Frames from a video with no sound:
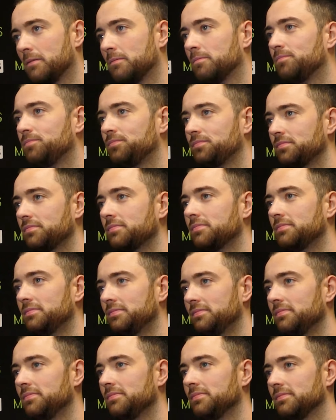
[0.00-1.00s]
I guess tonight
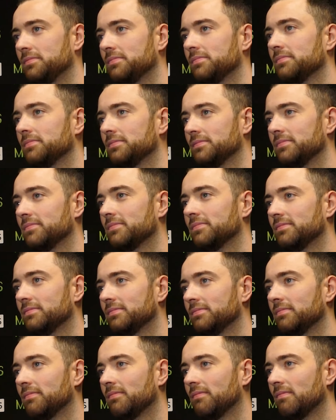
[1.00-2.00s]
you just want to get home.
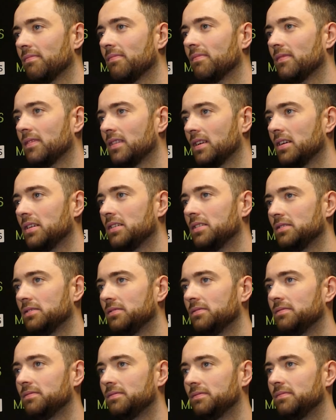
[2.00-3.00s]
That's probably how
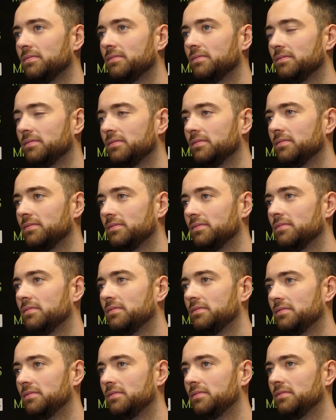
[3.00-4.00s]
you felt for the last couple of
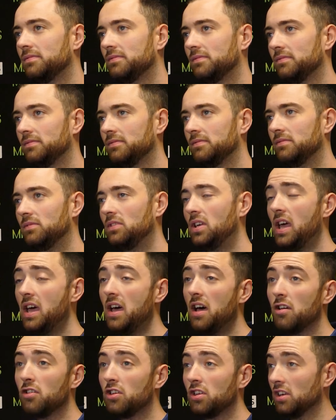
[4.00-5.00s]
days anyway.
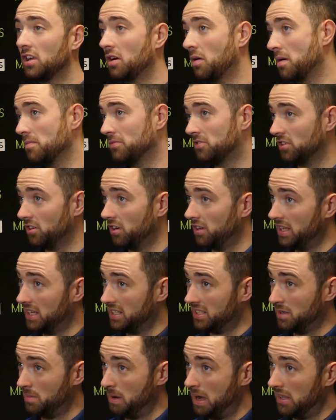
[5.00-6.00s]
Yeah, I can go home tonight.
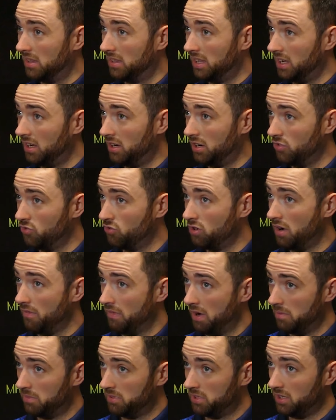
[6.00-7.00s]
That's the main thing. I can drive
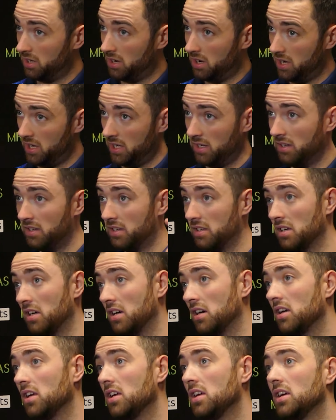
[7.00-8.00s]
home tonight
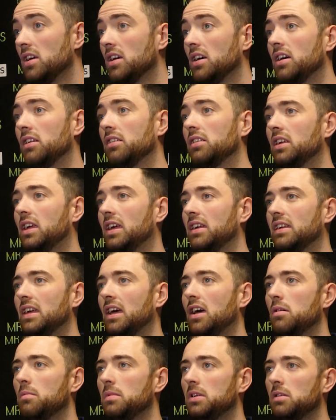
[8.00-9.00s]
and get
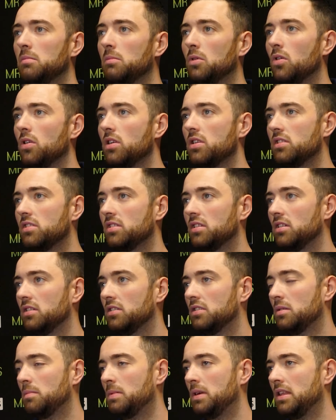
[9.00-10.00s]
home in the morning
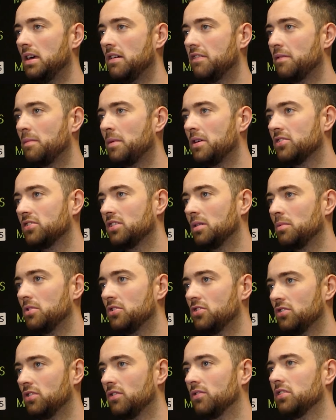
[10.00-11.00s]
to be there for my son,
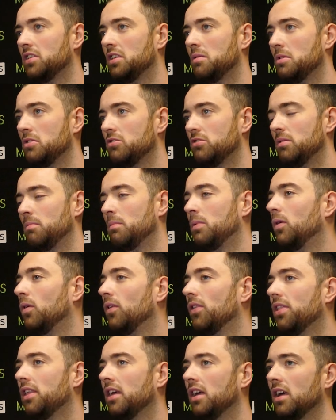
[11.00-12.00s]
which is obviously the most
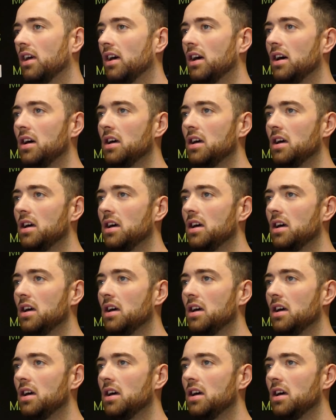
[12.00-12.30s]
important thing.